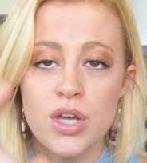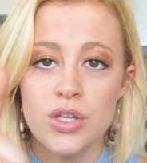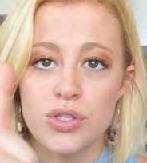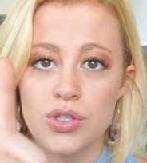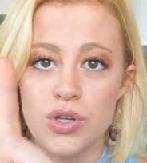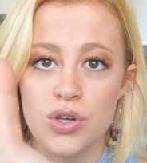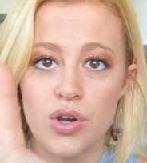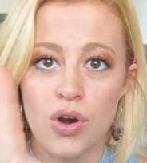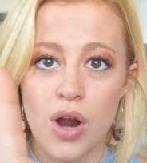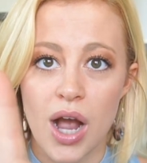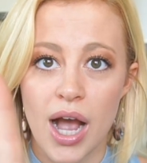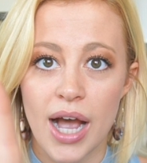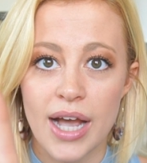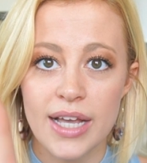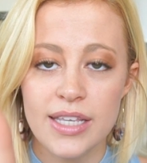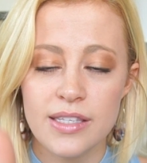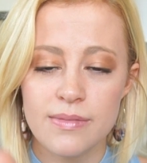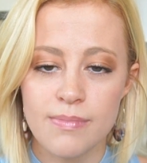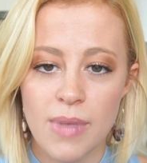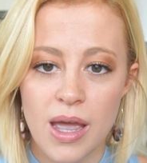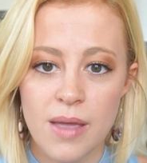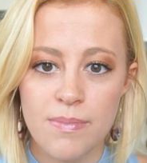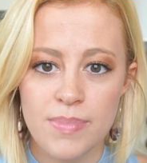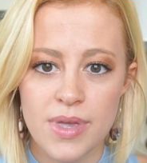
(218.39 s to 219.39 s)
So your
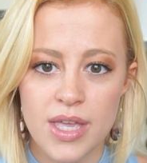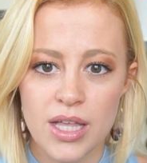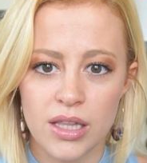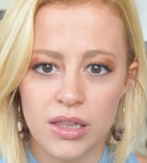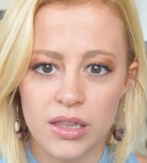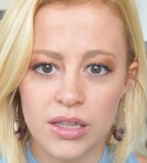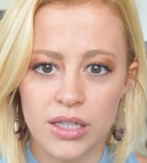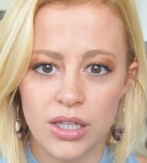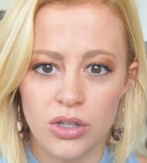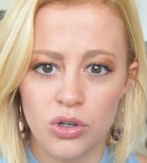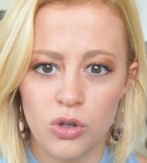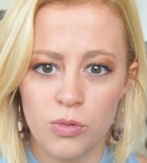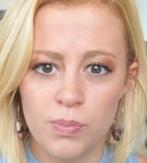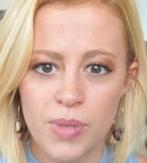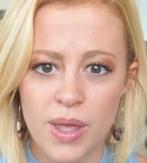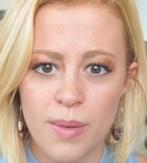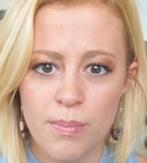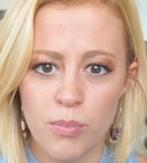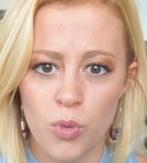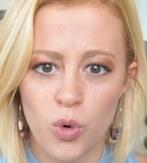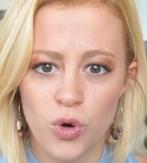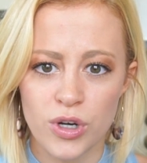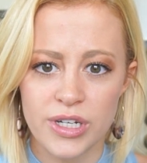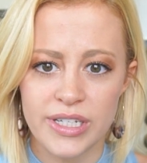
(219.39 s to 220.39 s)
eyes might be a little
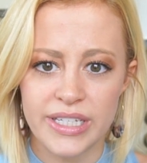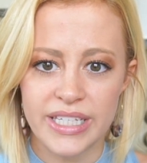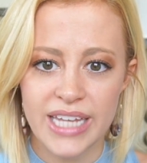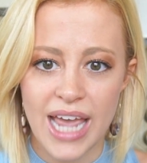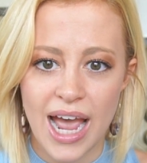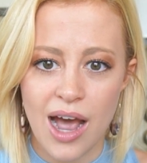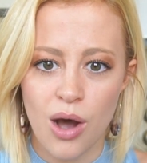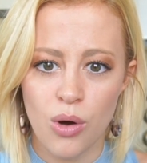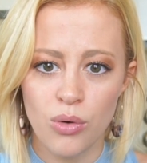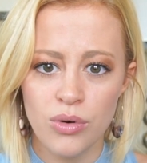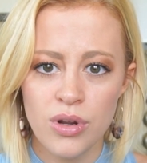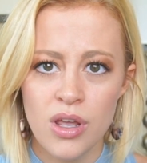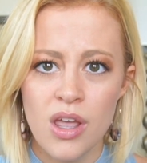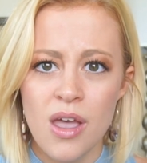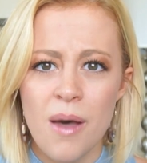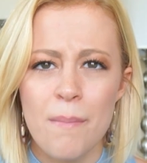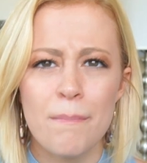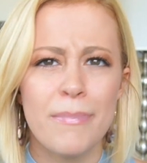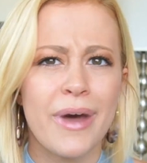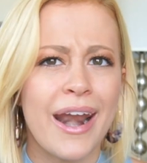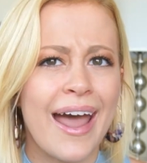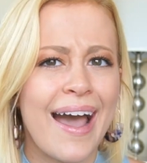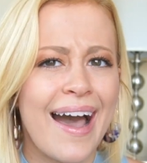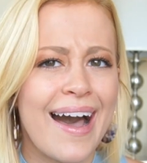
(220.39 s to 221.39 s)
bit more down,
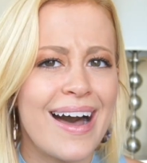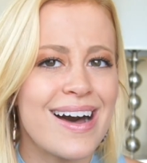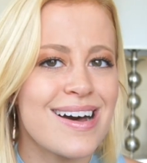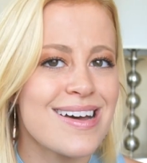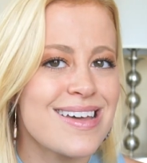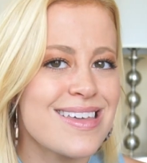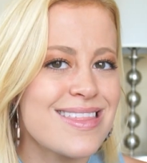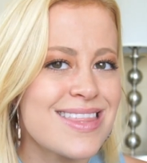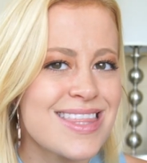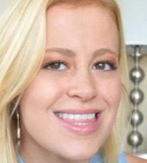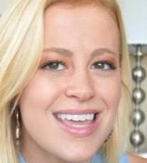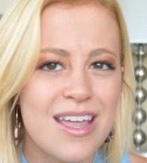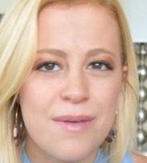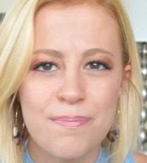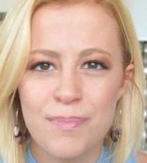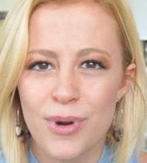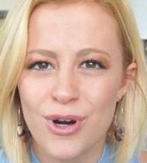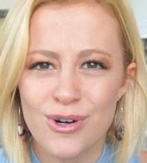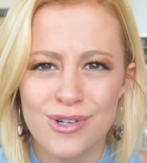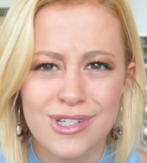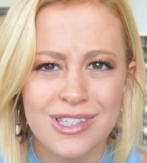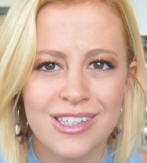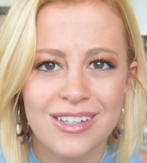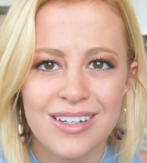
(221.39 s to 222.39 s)
but I think
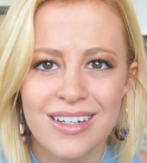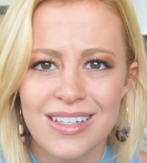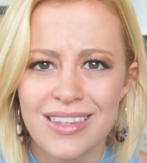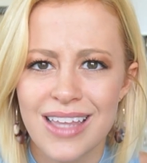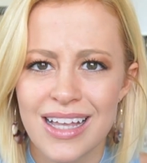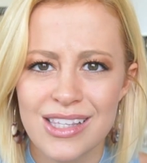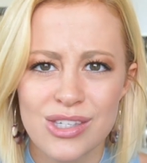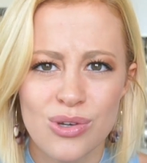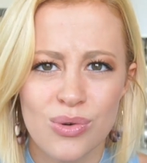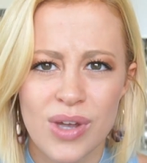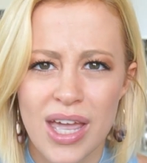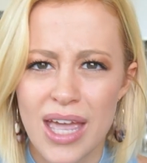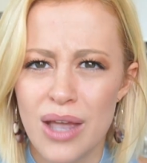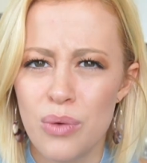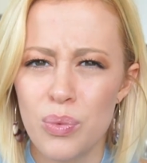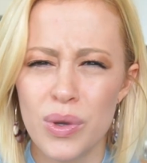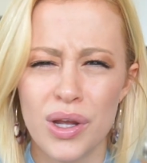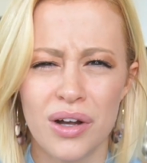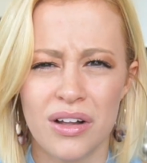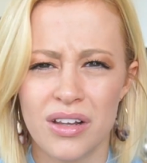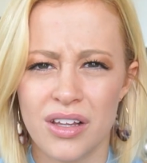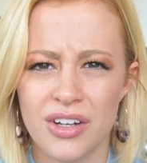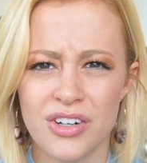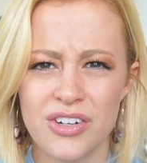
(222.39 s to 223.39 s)
personally that's okay.
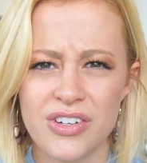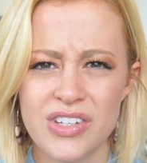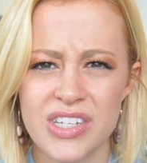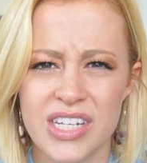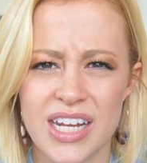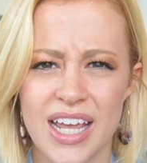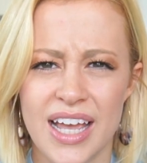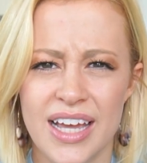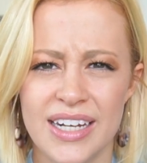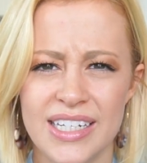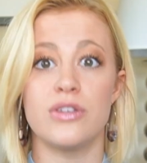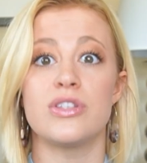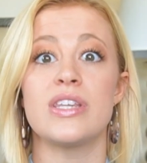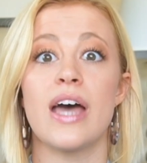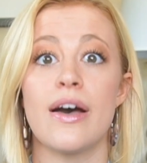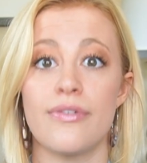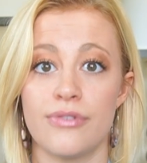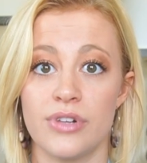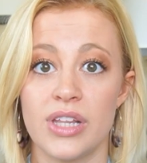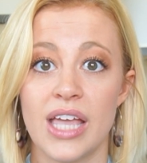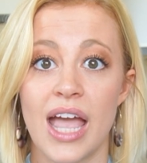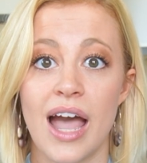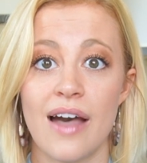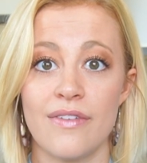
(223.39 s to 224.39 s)
We all understand.
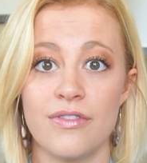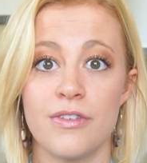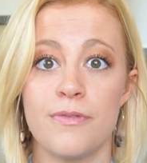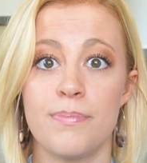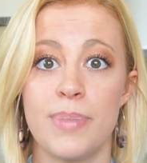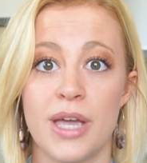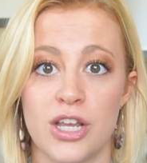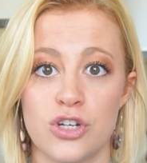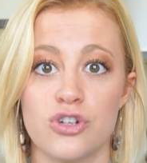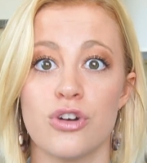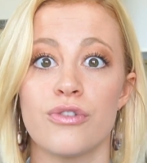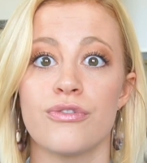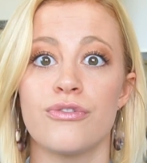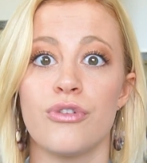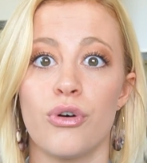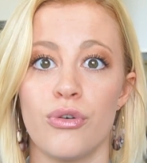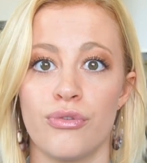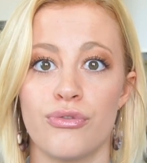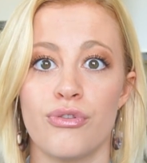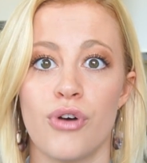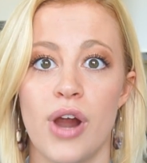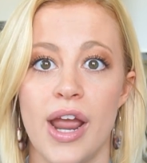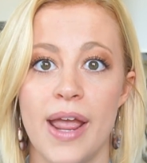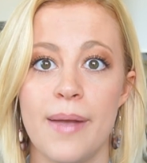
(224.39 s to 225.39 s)
Definitely have the picture full
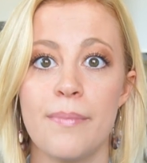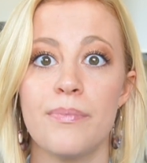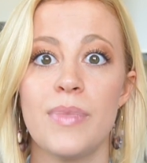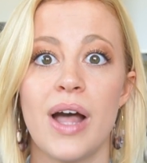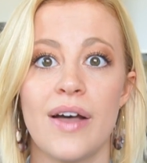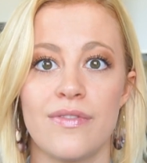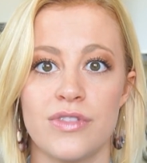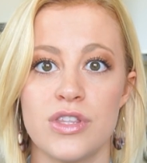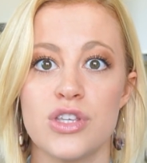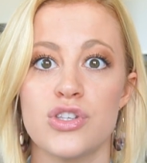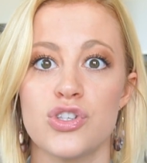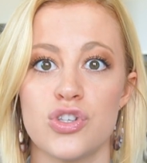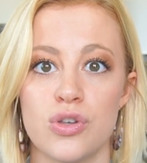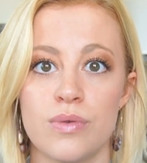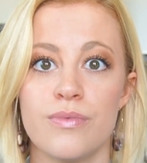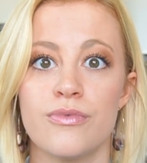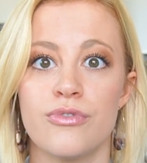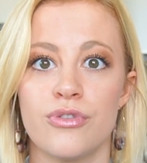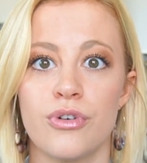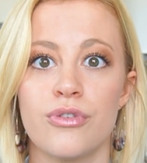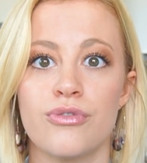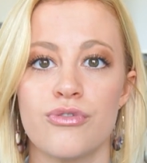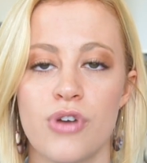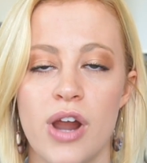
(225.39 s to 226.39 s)
frame, have the Zoom
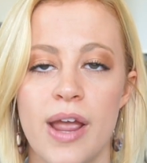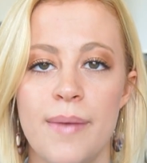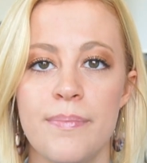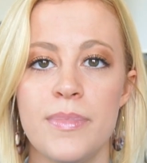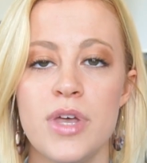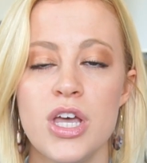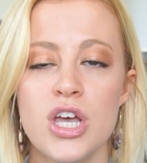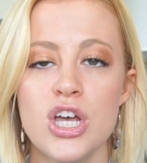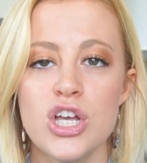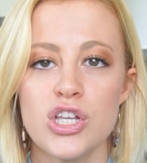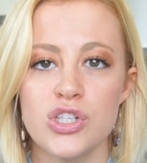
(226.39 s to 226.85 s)
full frame.